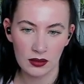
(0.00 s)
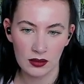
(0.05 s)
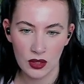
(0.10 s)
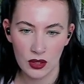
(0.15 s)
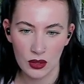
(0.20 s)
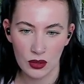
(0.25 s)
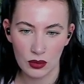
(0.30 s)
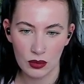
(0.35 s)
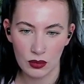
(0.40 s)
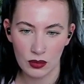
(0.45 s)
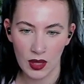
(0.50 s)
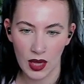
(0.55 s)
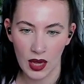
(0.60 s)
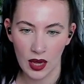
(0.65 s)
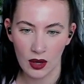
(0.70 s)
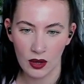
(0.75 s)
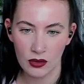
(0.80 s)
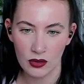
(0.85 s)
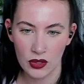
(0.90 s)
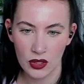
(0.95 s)
to the
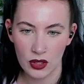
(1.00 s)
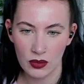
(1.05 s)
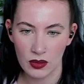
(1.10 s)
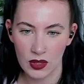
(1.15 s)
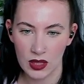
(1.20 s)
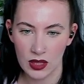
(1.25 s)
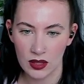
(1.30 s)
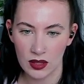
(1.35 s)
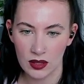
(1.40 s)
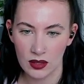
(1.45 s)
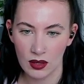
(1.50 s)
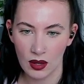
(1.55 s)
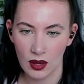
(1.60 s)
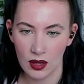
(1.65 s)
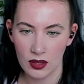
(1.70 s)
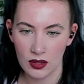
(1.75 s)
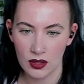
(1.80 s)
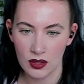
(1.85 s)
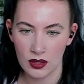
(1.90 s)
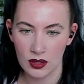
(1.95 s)
house so that it's
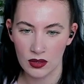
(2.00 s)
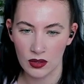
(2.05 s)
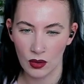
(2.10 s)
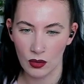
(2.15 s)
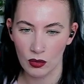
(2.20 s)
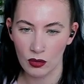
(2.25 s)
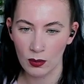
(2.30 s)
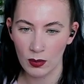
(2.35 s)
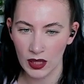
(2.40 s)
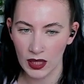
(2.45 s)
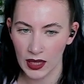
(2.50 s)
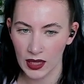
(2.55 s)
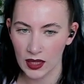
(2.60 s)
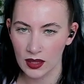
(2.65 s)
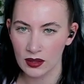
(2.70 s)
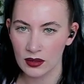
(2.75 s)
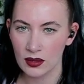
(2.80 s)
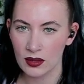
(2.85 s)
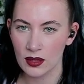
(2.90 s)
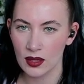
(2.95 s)
not so bland.